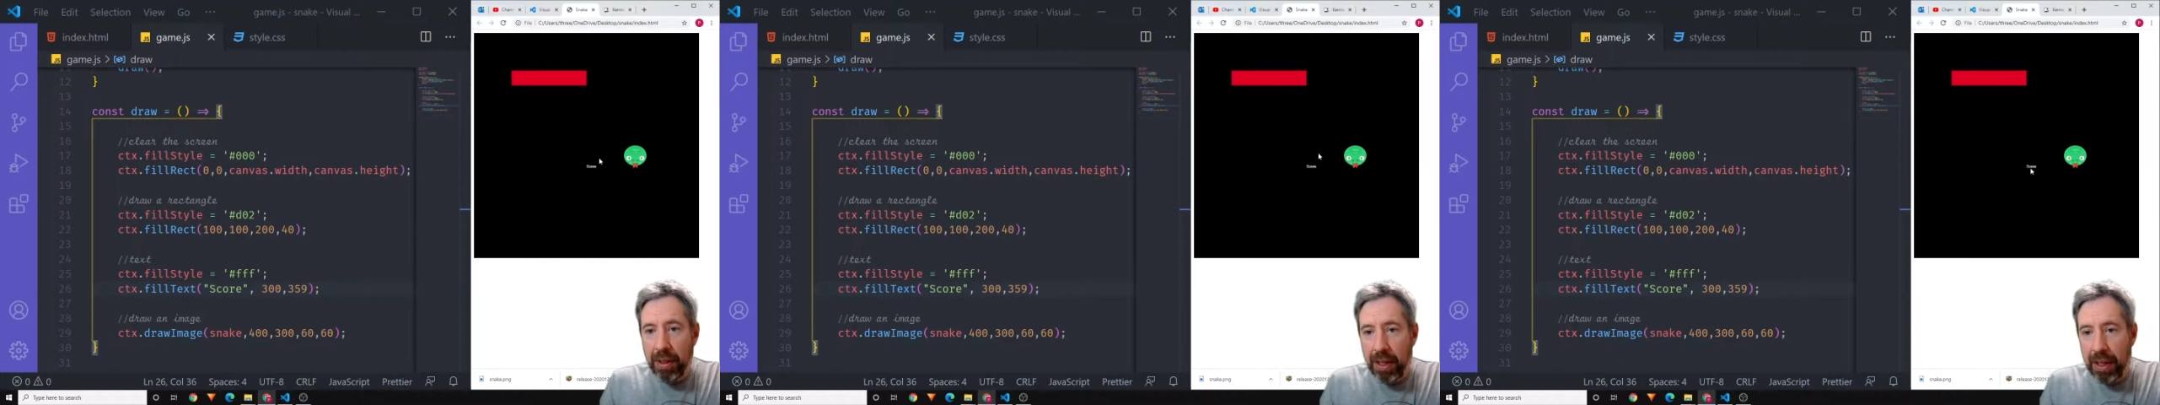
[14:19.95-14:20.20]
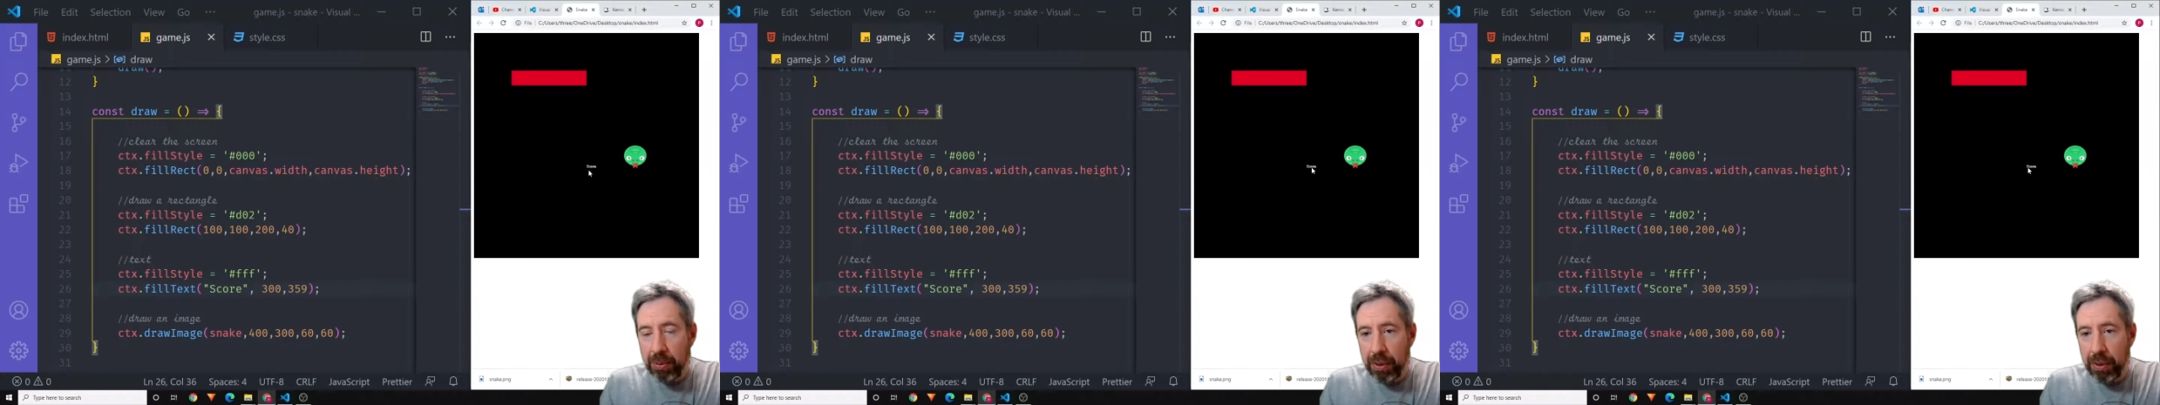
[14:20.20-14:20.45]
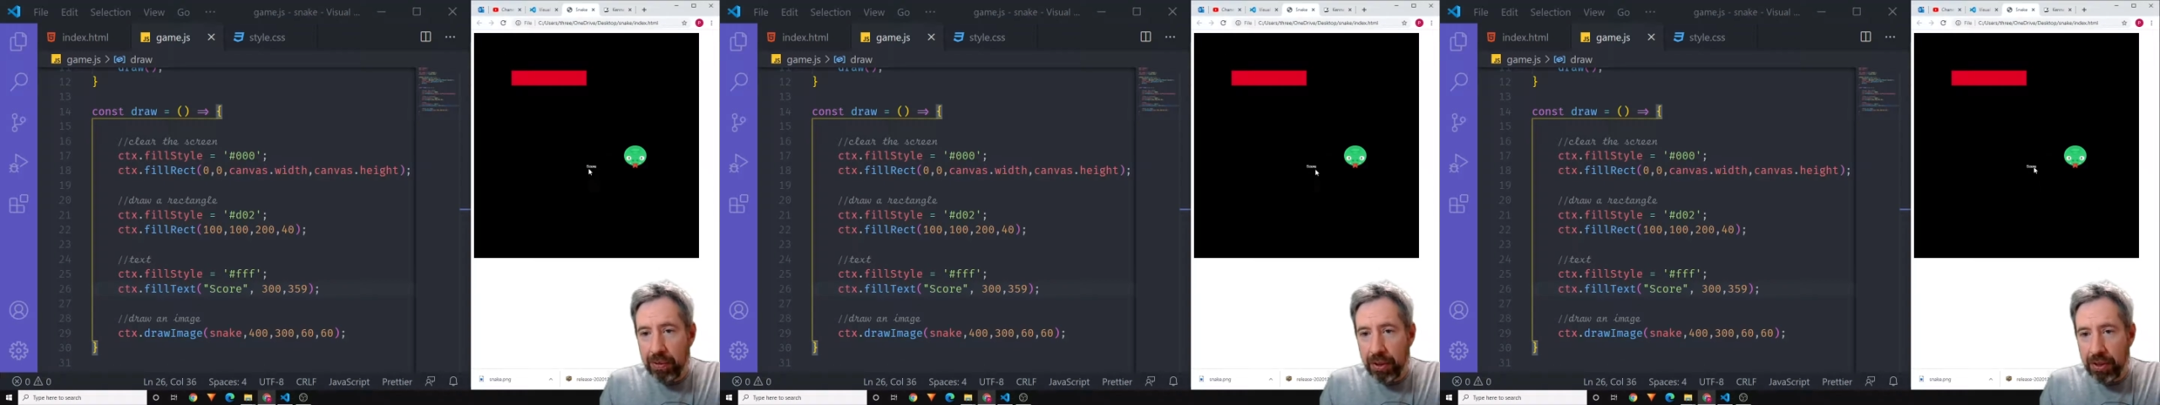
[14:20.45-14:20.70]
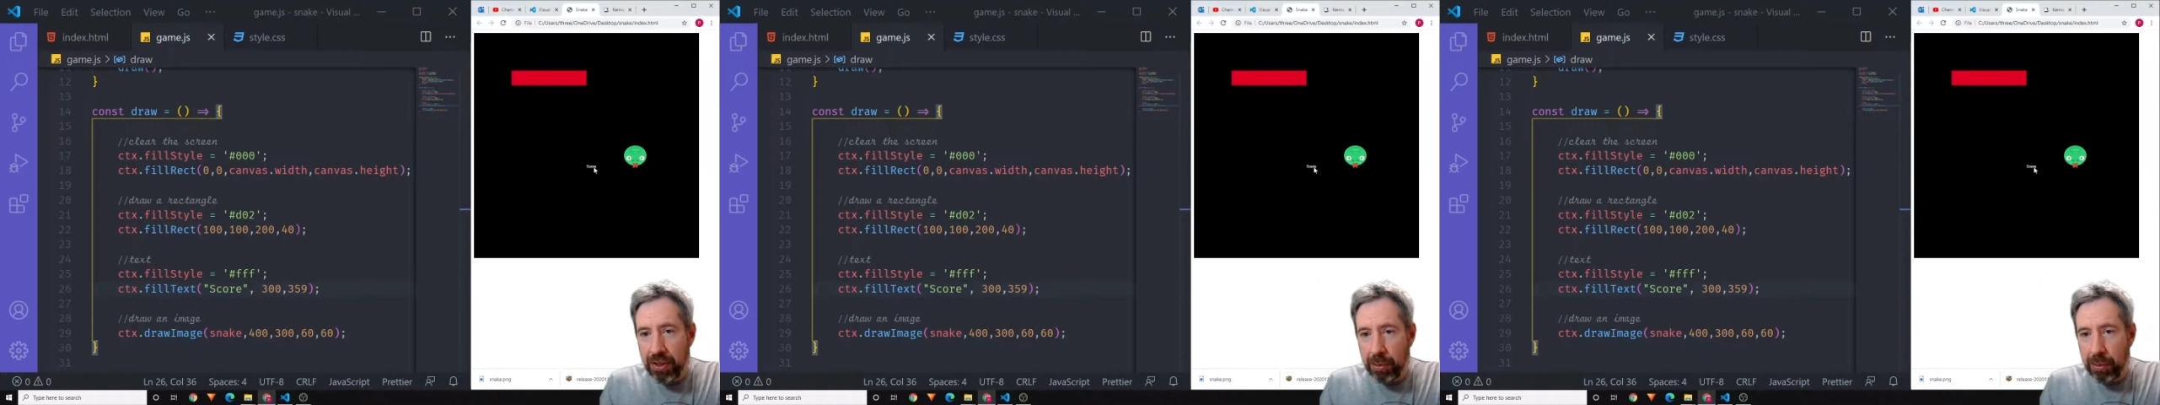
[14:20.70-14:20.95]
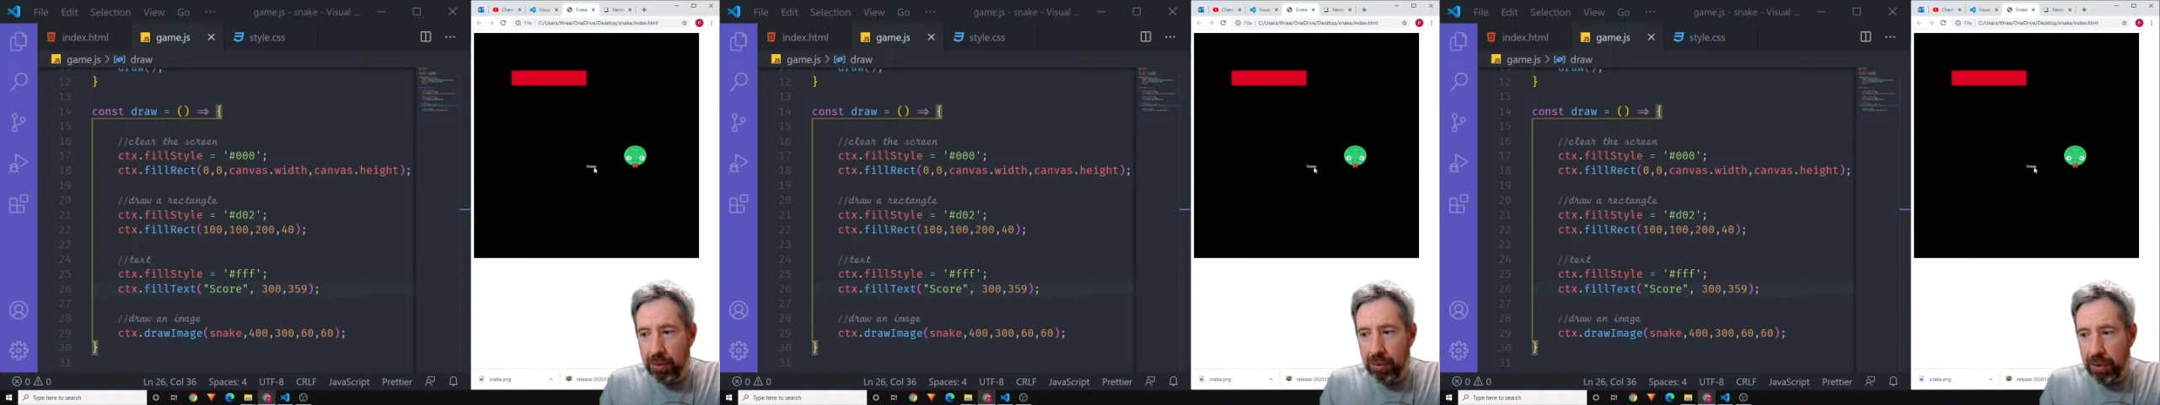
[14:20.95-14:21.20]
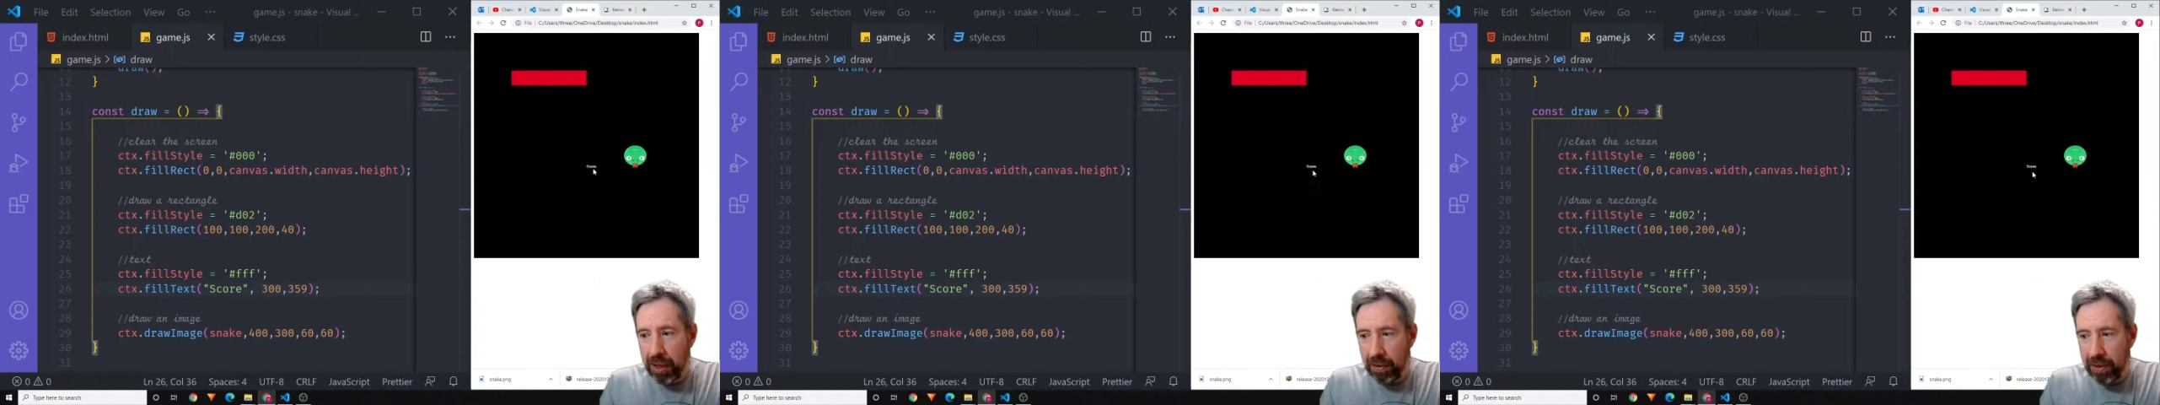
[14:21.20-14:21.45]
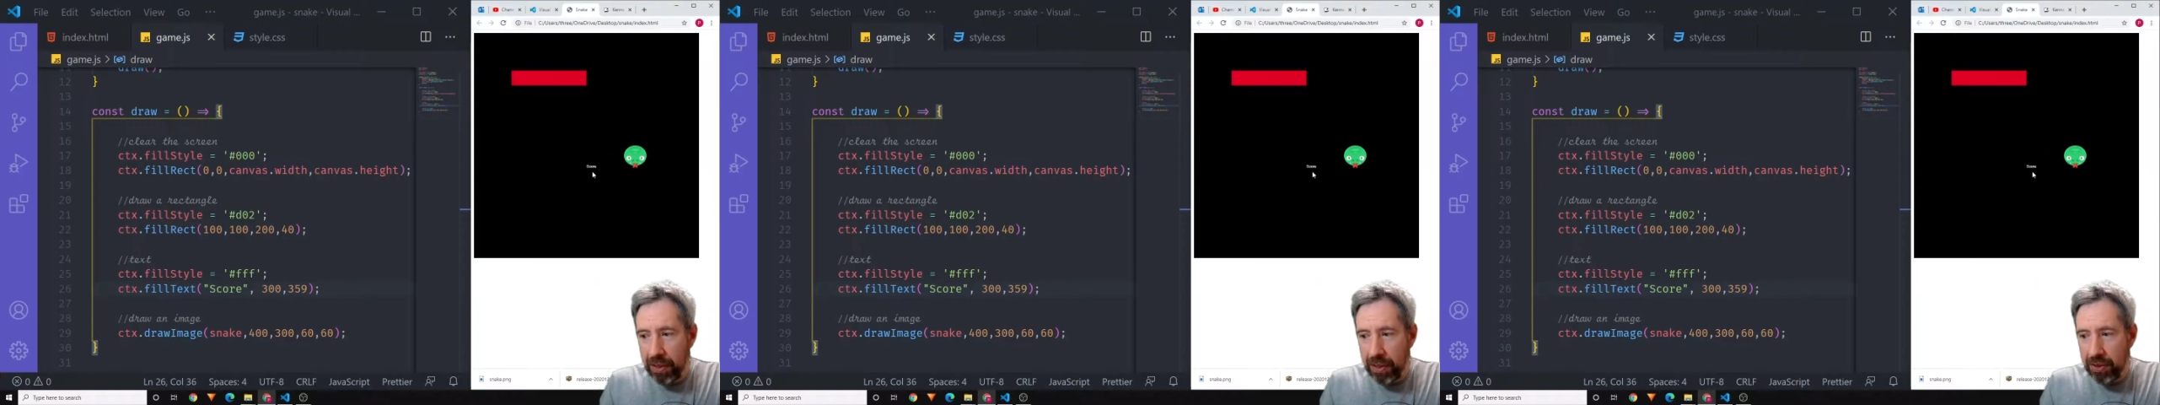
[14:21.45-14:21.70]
And we've got some very